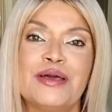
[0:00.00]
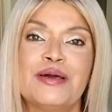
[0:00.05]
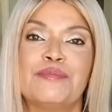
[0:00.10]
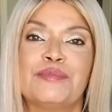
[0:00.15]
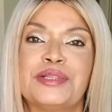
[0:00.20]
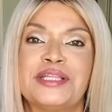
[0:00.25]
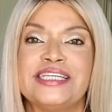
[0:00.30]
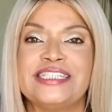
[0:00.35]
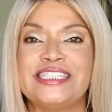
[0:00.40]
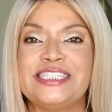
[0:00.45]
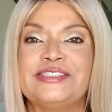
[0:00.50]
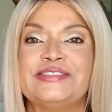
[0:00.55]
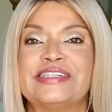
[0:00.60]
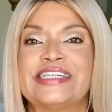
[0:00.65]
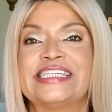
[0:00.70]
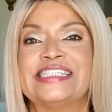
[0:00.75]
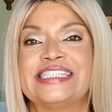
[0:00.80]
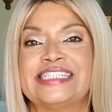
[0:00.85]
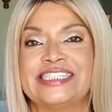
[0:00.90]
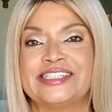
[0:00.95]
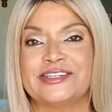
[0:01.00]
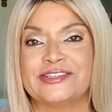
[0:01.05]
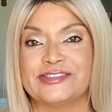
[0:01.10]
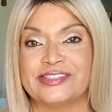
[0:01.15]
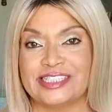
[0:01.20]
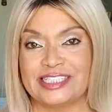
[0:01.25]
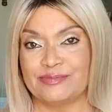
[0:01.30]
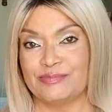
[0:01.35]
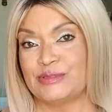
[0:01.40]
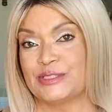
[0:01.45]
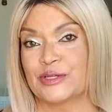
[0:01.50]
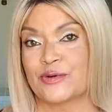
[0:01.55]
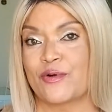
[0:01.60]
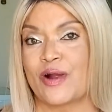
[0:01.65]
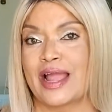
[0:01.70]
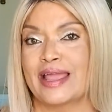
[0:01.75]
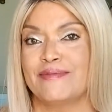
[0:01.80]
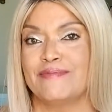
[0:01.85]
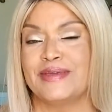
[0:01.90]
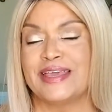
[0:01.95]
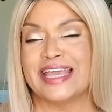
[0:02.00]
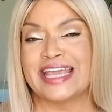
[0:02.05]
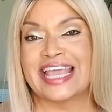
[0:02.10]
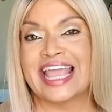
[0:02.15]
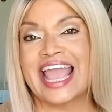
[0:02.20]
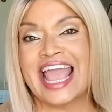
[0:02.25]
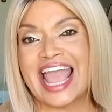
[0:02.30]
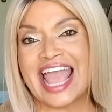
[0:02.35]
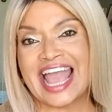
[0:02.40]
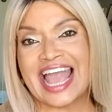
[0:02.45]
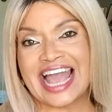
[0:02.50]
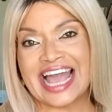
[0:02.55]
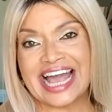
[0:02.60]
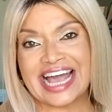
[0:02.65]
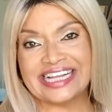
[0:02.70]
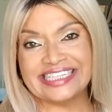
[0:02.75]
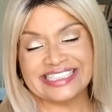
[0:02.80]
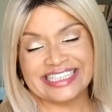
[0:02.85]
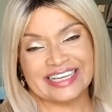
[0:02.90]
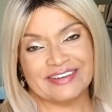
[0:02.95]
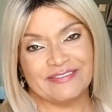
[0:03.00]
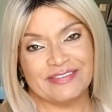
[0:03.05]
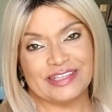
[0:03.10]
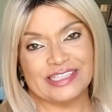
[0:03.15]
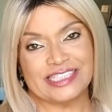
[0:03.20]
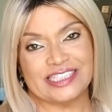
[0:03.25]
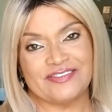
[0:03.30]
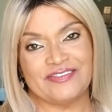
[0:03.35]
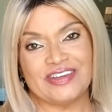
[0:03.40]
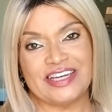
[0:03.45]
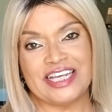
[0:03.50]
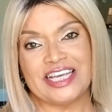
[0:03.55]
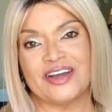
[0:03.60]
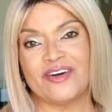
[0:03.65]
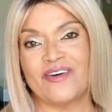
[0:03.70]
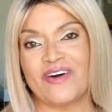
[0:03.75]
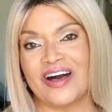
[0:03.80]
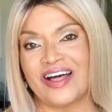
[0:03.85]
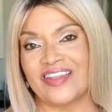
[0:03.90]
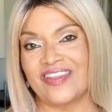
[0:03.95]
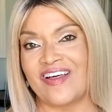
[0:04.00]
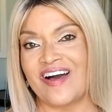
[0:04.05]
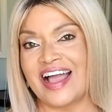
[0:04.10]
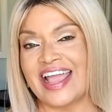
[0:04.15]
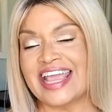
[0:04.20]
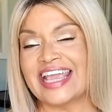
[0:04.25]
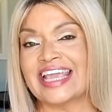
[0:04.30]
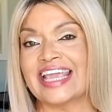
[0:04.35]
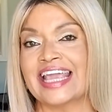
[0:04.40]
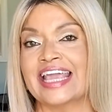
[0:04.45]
please do consider subscribing and give this video a like,